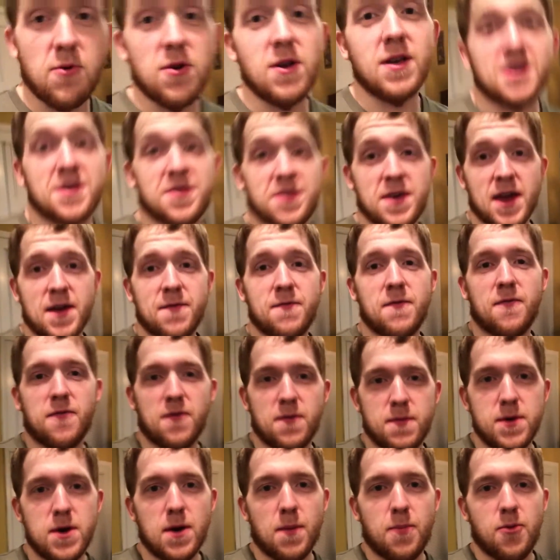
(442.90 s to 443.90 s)
really thankful
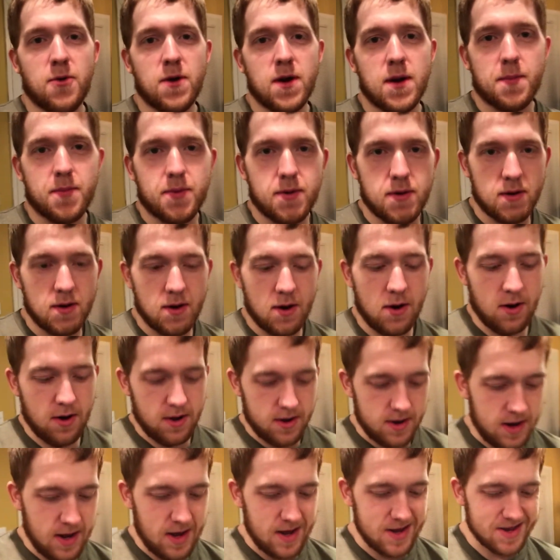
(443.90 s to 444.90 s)
for meal prep
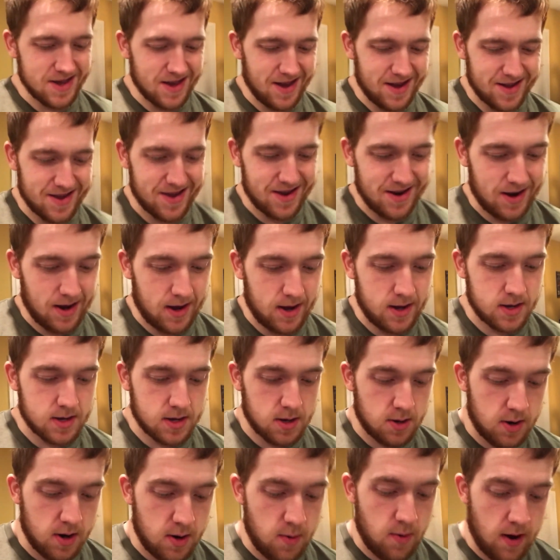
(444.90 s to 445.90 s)
on days like today.
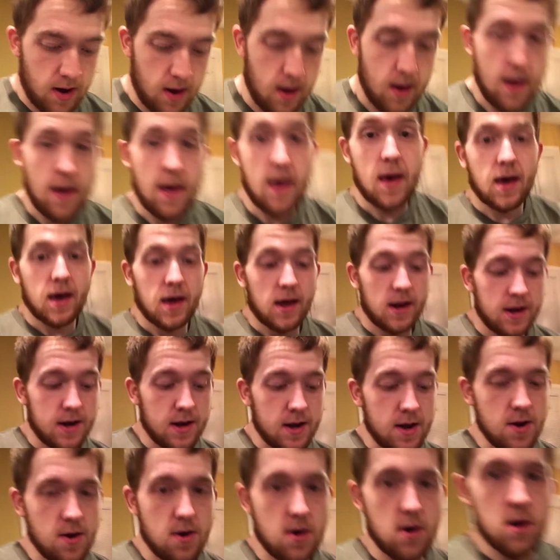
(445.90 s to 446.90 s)
So anyway,
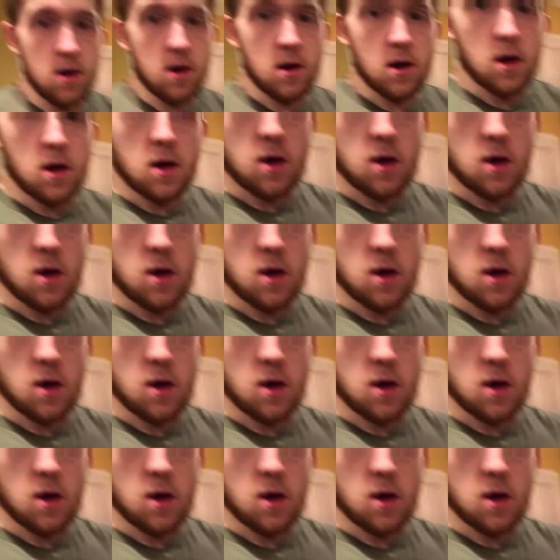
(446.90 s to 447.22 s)
dinner,